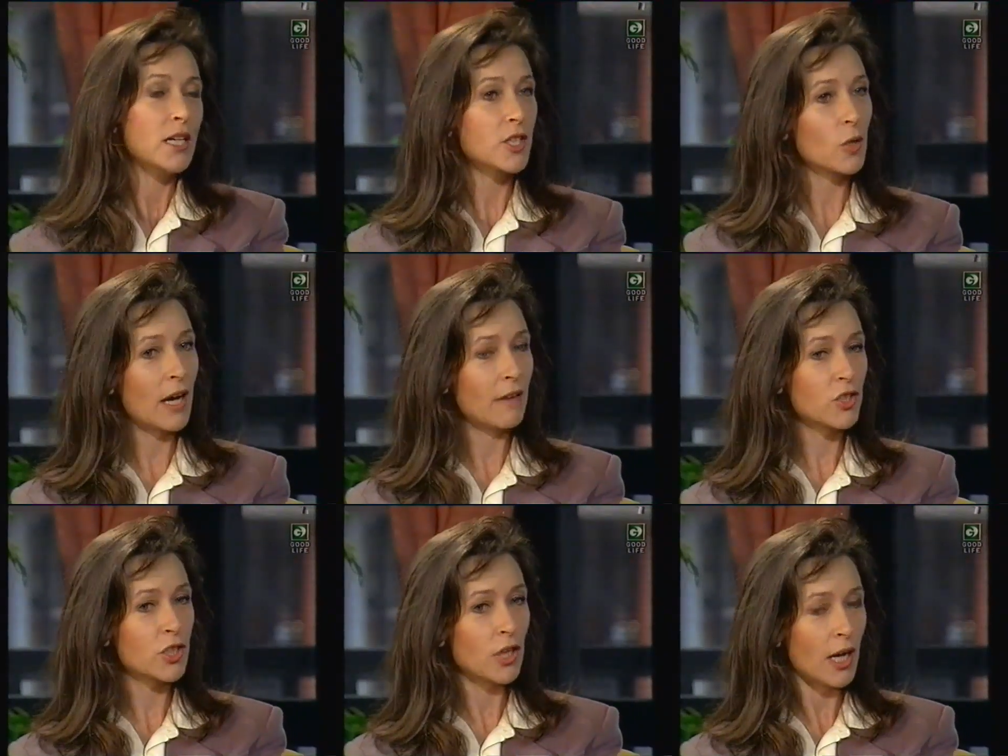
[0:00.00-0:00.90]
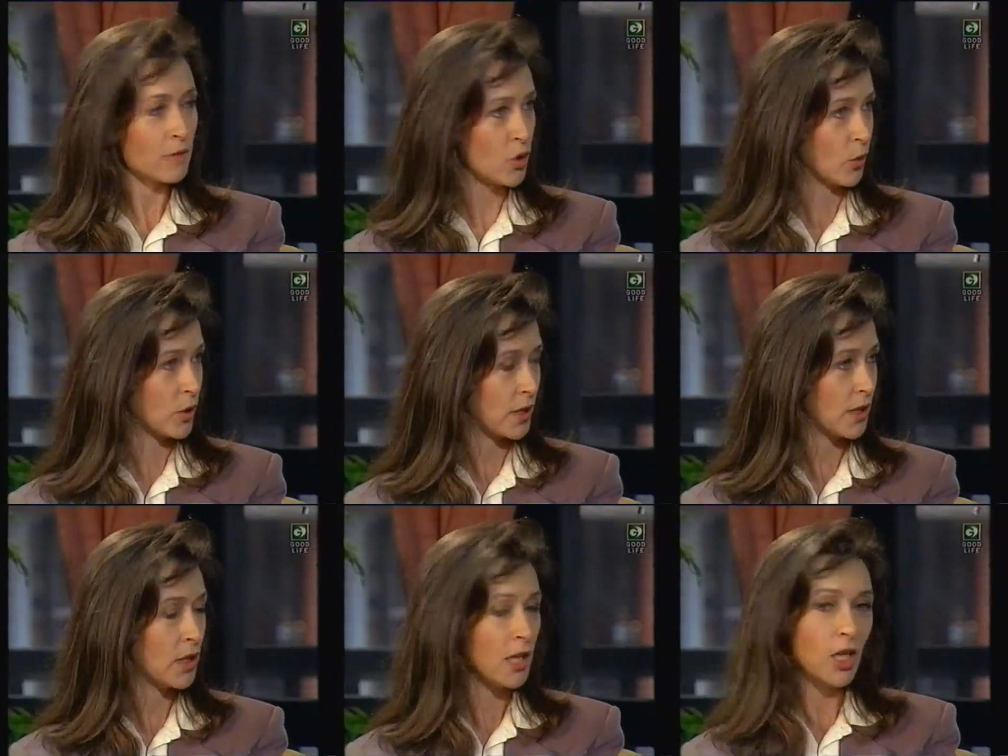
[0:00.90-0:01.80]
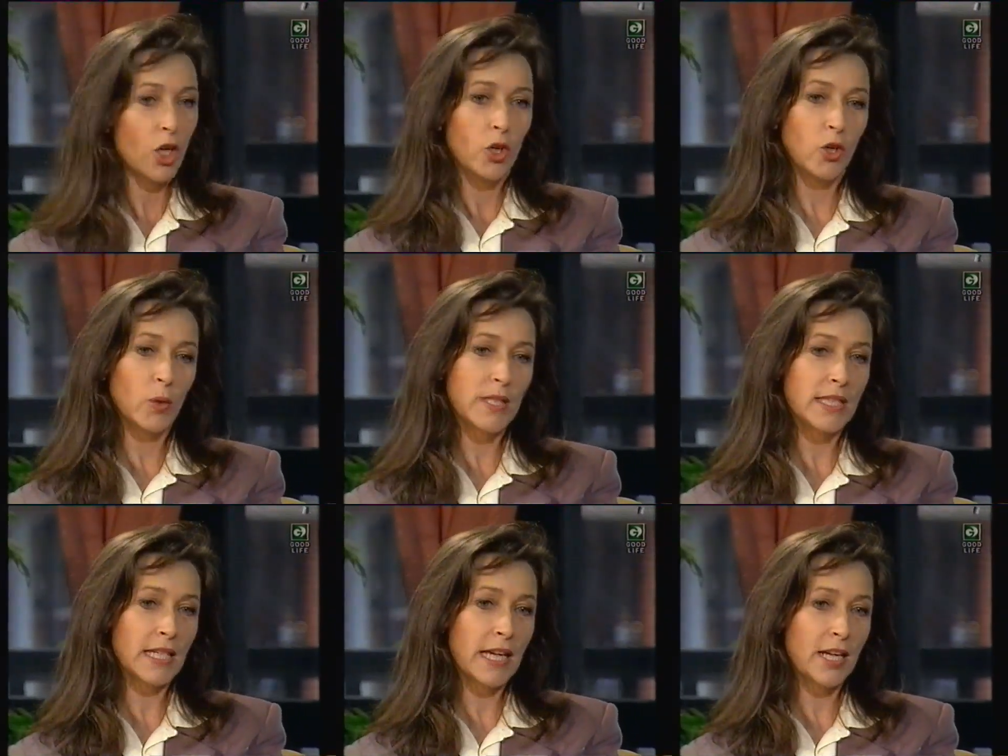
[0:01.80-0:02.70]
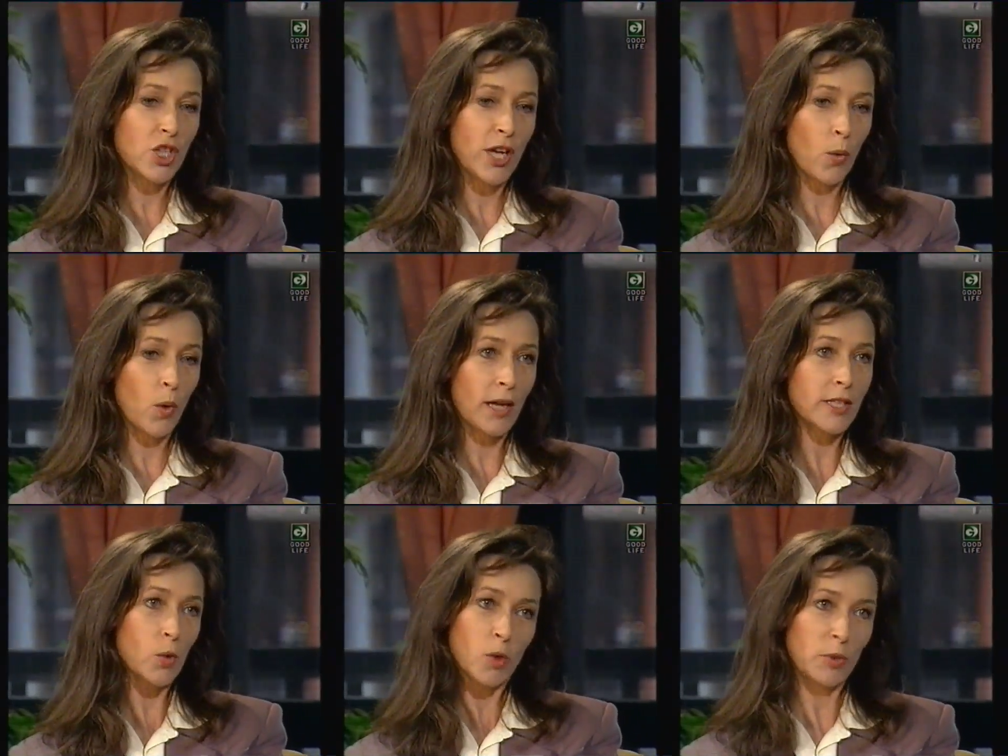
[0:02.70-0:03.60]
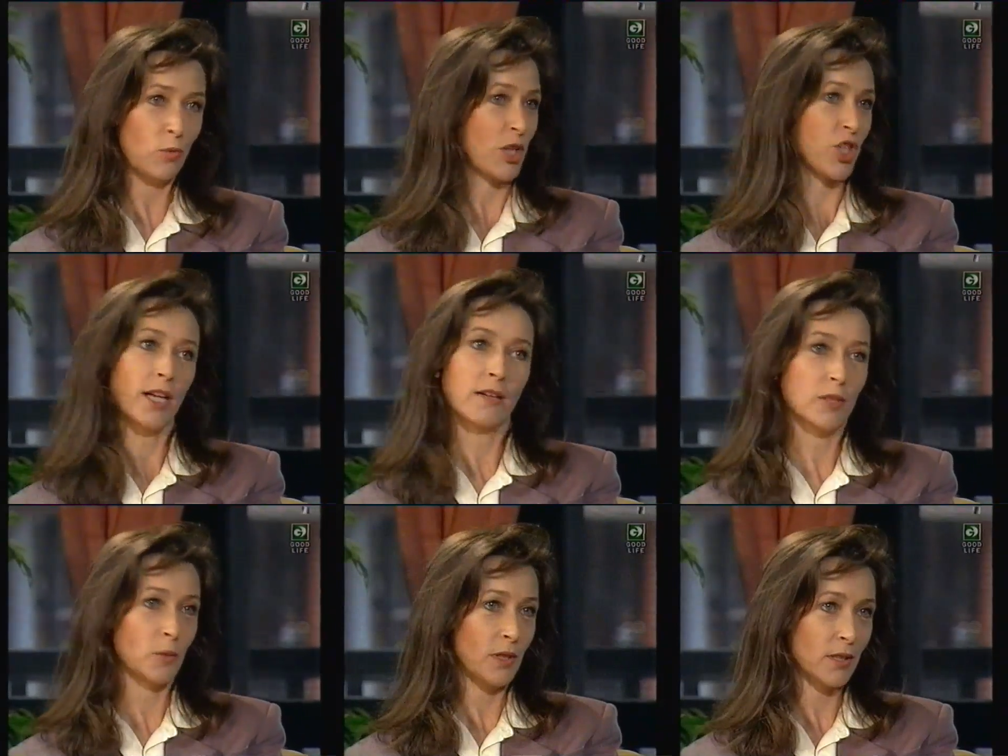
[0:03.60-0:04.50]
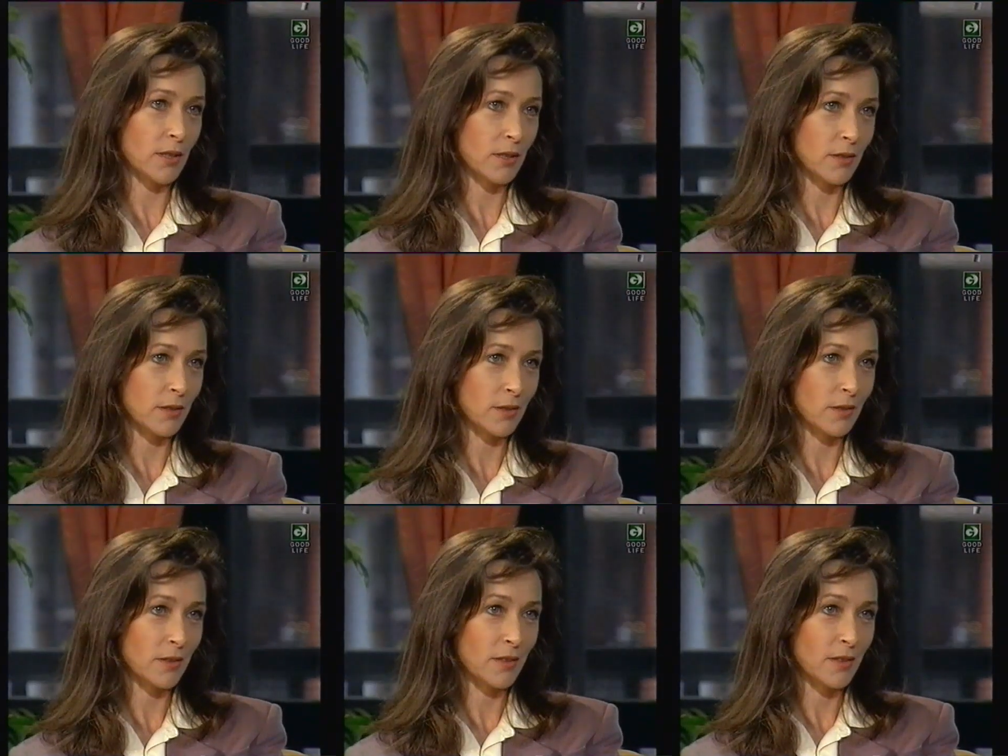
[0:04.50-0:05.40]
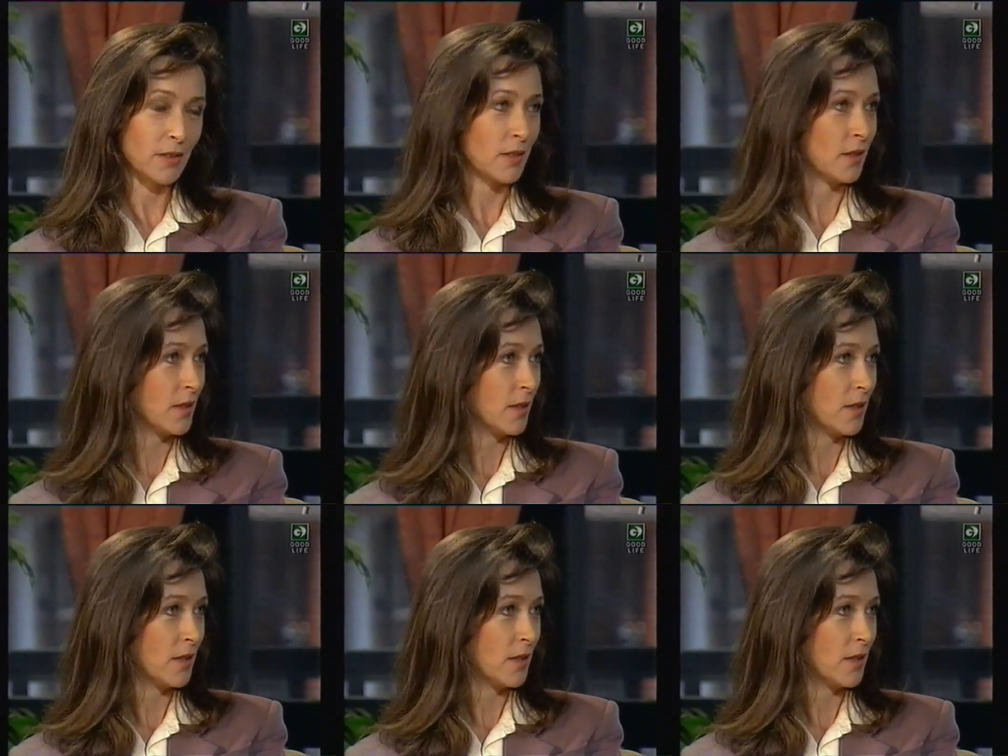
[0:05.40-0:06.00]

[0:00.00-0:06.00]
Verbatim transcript: So I have a, I have a daughter mm -hmm. who is at an age now where I don't want to be rushing out to work. She's six, isn't she?